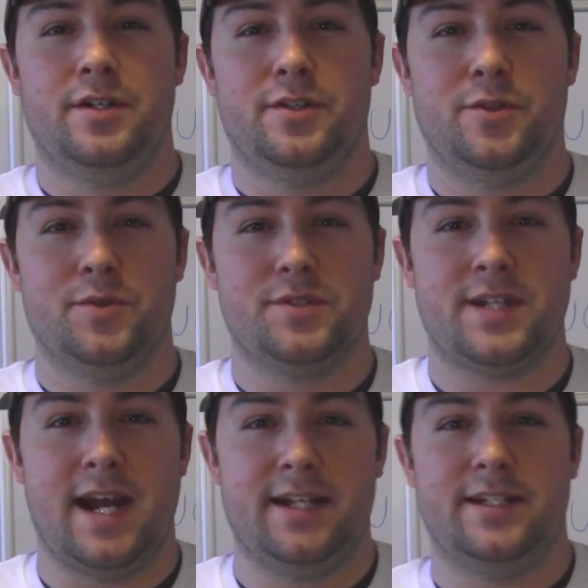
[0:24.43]
who was
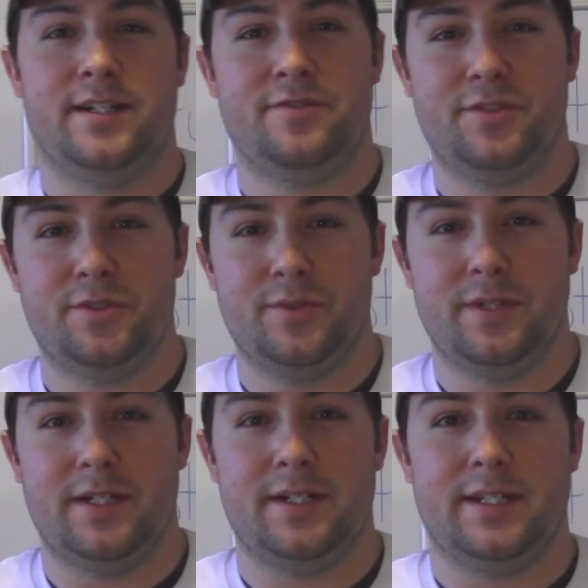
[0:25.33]
kind enough
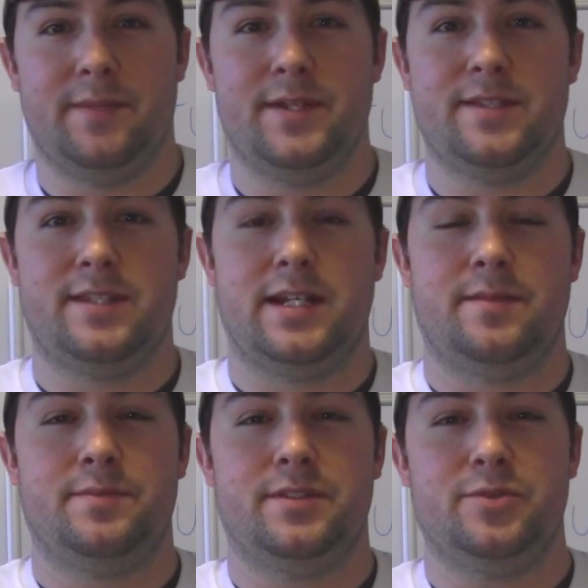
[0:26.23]
to give me a
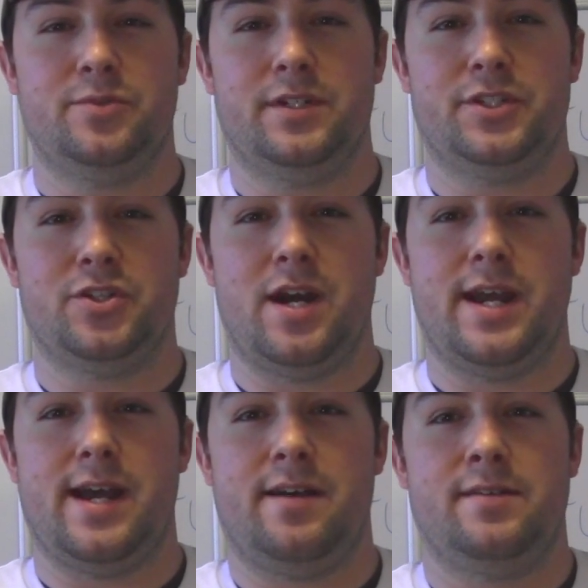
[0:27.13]
setup to try
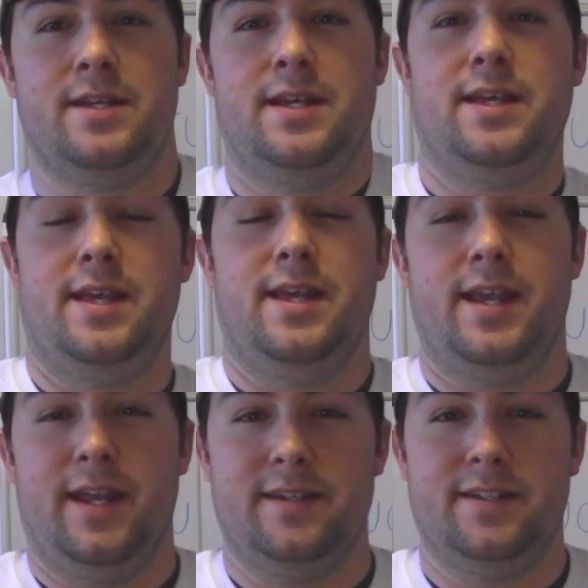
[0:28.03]
out
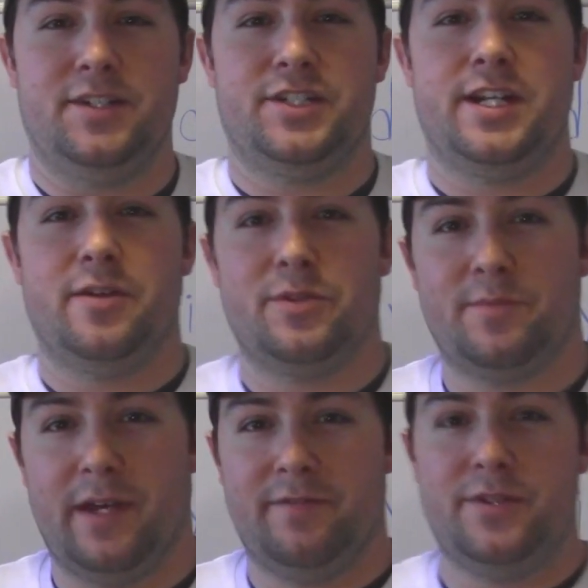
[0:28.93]
and share with
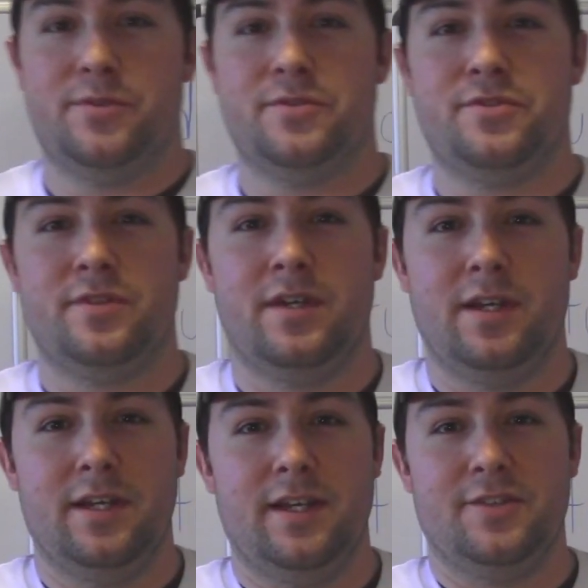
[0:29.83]
my viewers.
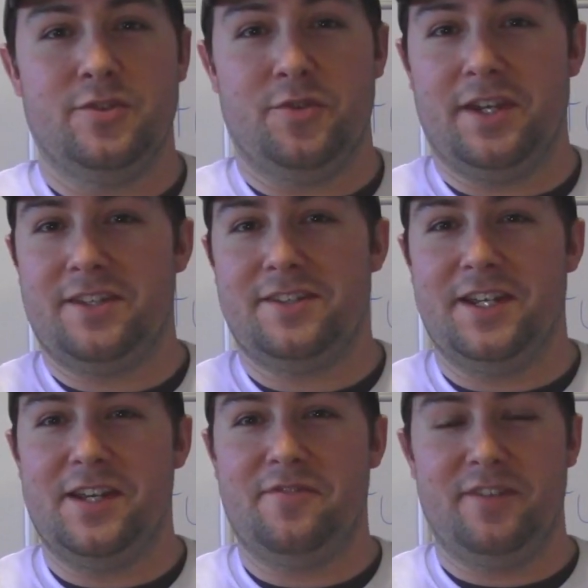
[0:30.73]
So thanks,
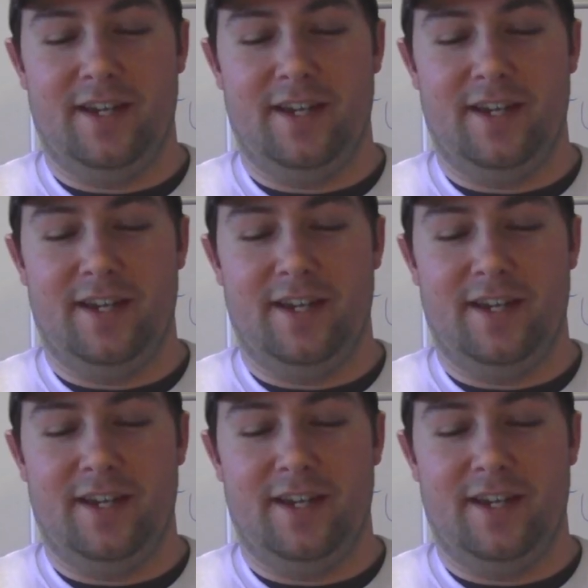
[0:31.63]
Dave.